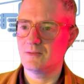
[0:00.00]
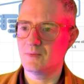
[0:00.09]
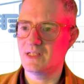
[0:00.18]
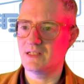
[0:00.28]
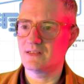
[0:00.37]

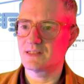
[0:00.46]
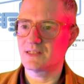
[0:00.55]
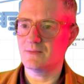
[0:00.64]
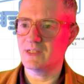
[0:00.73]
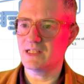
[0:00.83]
windows,
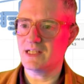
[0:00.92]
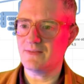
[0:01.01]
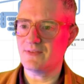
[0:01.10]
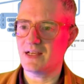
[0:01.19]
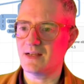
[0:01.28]
so we could
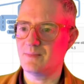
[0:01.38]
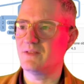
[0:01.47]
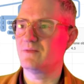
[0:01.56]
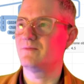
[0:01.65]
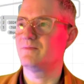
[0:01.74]
have that a
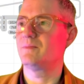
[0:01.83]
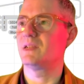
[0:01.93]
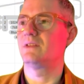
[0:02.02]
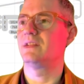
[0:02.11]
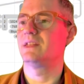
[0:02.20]
bit
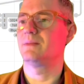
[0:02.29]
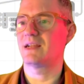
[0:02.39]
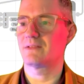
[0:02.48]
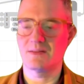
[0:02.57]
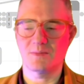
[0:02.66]
blurry in the
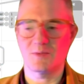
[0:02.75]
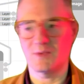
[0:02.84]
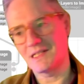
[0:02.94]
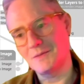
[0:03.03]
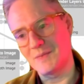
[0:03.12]
background, but
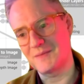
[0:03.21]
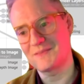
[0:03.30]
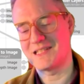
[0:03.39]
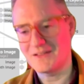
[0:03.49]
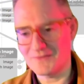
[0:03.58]
we'd still be able
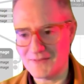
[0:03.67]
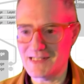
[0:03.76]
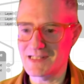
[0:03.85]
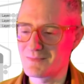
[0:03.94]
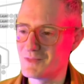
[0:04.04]
to see their
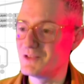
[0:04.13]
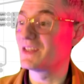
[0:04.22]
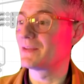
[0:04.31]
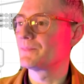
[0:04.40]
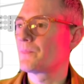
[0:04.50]
faces
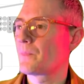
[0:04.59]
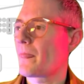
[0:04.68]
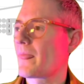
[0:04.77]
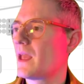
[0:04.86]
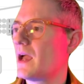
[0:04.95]
moving.
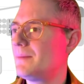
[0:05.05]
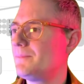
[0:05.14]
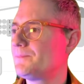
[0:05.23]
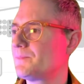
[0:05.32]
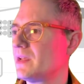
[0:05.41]

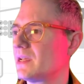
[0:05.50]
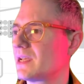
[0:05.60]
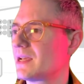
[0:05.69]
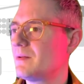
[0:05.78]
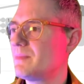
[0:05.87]

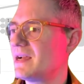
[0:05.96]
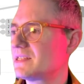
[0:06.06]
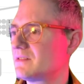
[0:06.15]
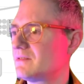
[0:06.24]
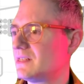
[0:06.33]
Coming
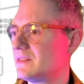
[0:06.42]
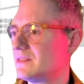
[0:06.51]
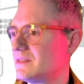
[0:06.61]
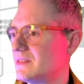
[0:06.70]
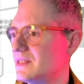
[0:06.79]
back to our
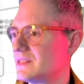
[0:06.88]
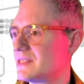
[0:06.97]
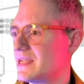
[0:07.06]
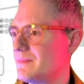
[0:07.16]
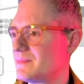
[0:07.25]

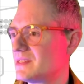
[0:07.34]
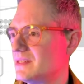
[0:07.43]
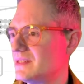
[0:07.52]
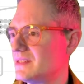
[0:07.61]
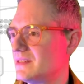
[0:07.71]
attempt
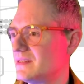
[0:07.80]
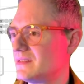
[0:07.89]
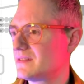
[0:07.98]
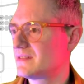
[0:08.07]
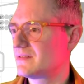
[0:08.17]
at
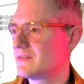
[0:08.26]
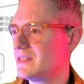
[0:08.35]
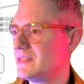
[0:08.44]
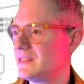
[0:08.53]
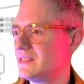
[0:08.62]
a
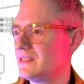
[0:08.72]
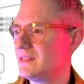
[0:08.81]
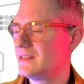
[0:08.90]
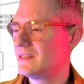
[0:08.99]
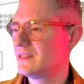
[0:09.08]

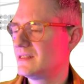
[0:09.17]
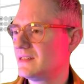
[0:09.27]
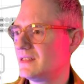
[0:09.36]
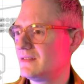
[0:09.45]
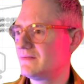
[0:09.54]
3D
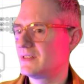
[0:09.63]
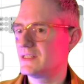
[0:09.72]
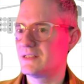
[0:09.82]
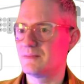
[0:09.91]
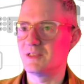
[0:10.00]

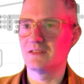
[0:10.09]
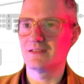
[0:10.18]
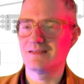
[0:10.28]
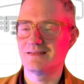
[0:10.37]
environment,